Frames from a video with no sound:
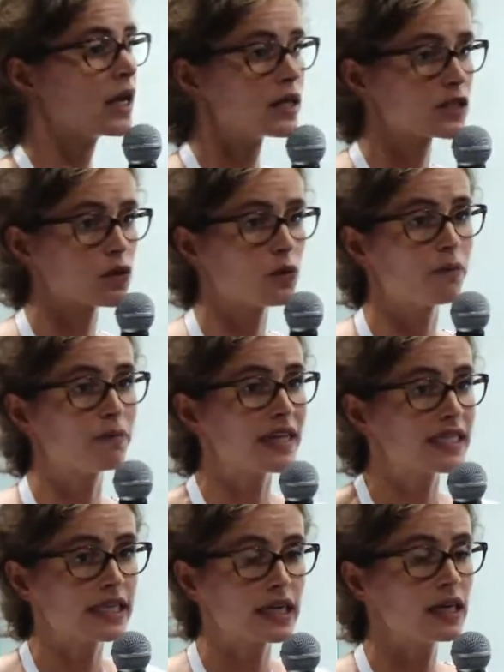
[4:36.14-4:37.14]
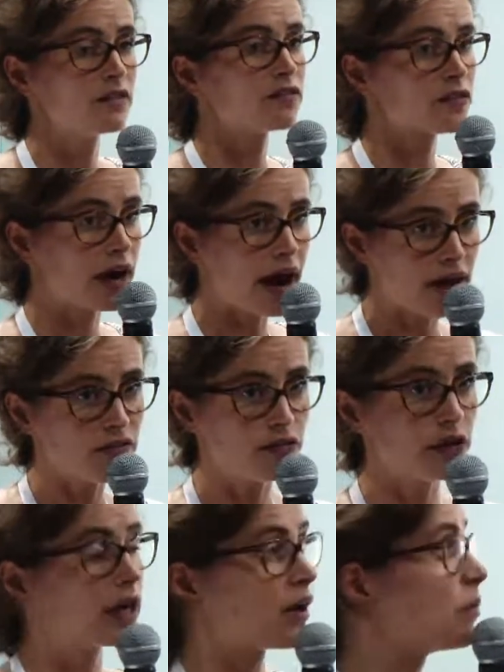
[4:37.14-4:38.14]
So basically, for
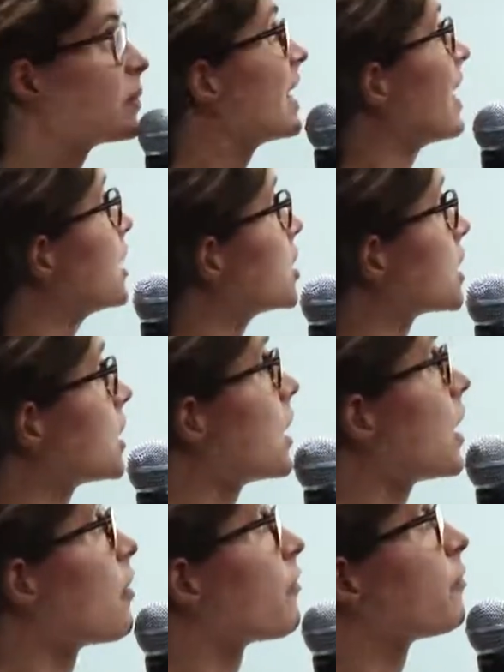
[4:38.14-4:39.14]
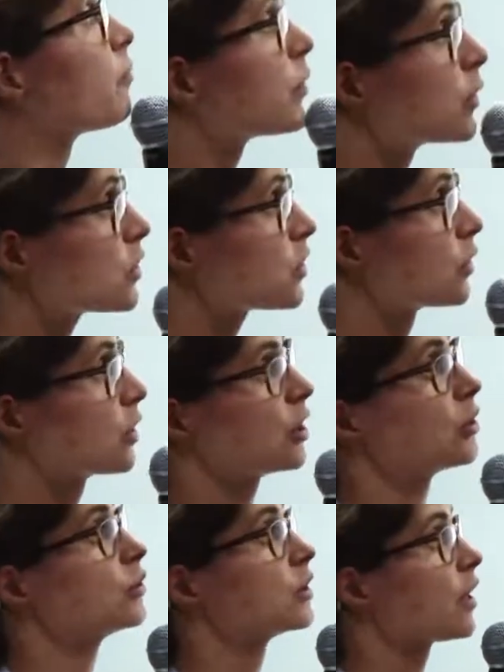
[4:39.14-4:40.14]
every combination of postal
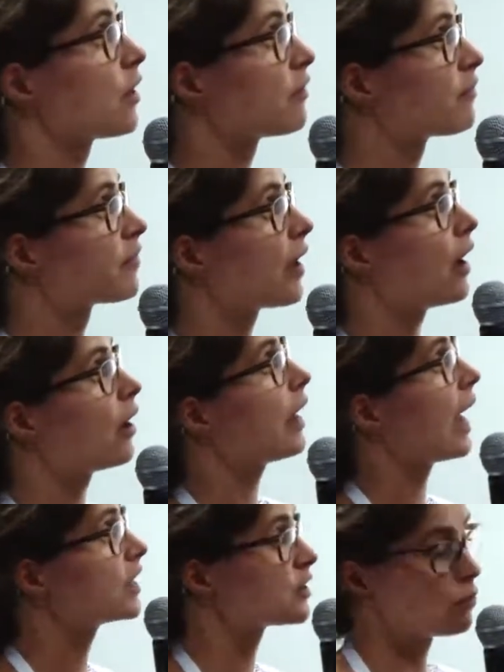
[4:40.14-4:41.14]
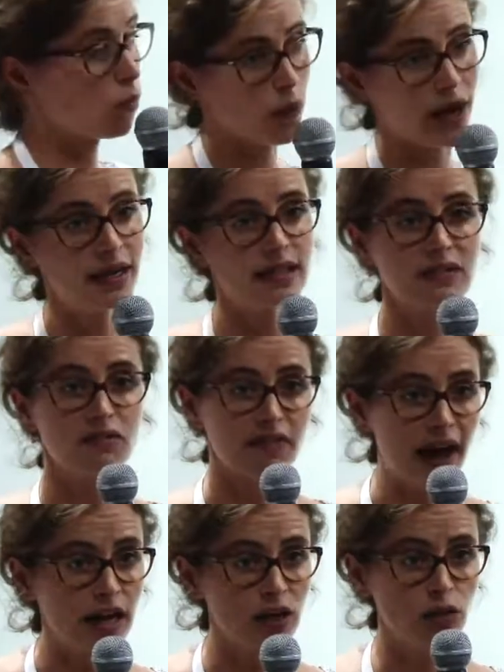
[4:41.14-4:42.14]
code, of item weight,
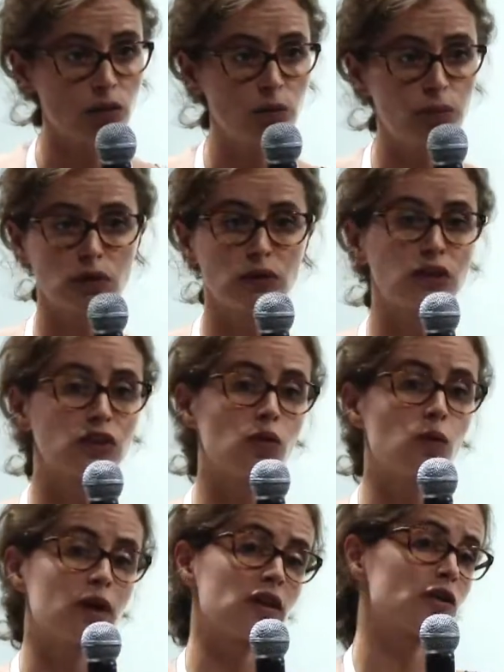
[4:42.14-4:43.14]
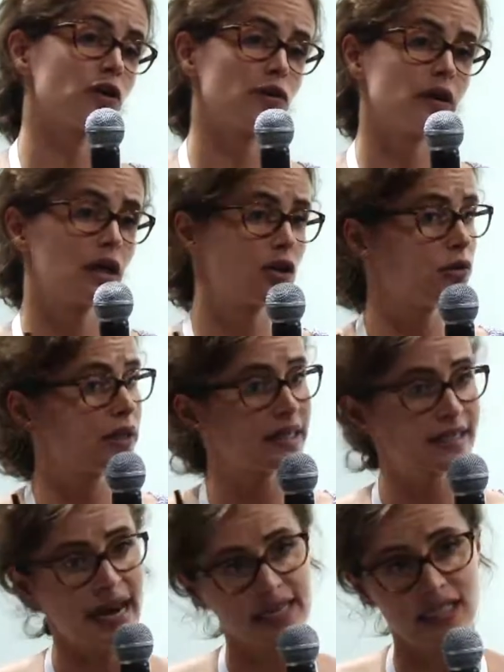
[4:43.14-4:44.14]
value, but also whether you're
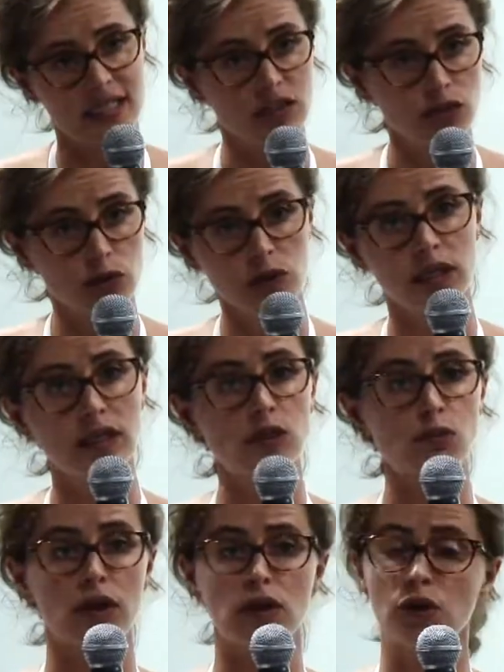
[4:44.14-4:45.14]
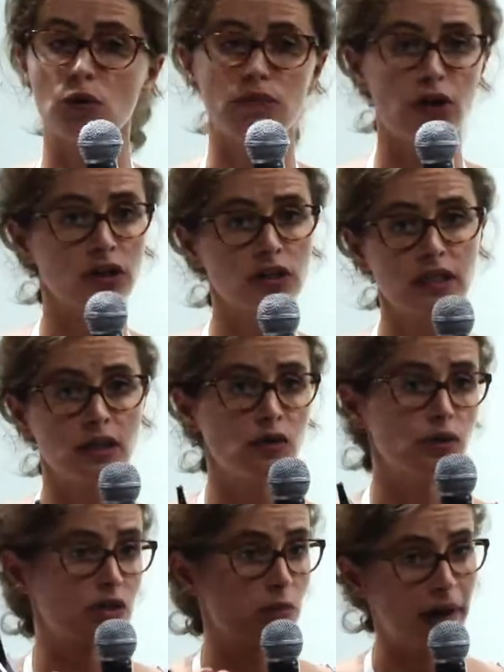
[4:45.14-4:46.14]
including taxes and duties, whether your product
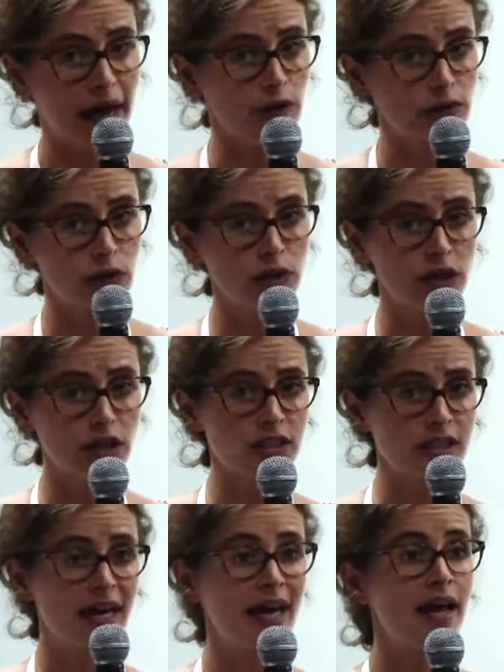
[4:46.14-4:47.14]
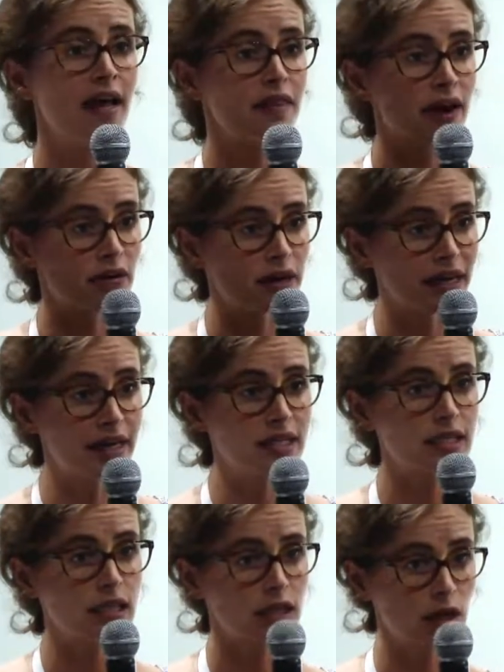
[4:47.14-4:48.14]
includes a battery or not, there
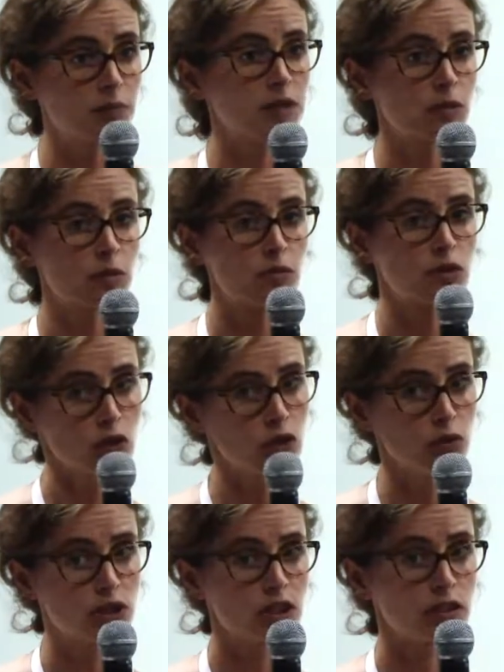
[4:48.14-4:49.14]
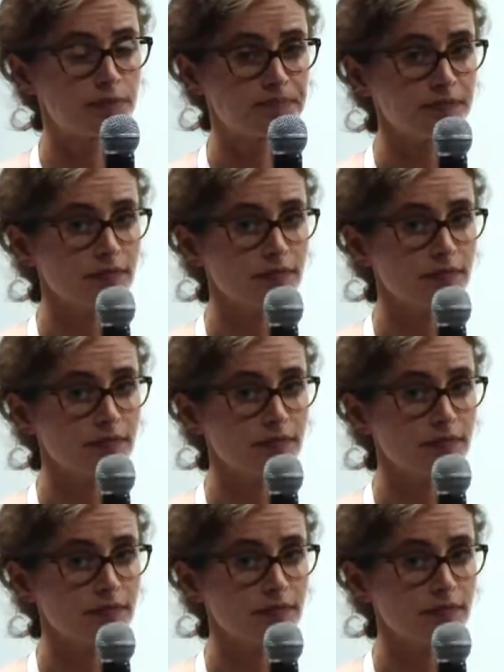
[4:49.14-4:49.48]
is an optimum solution.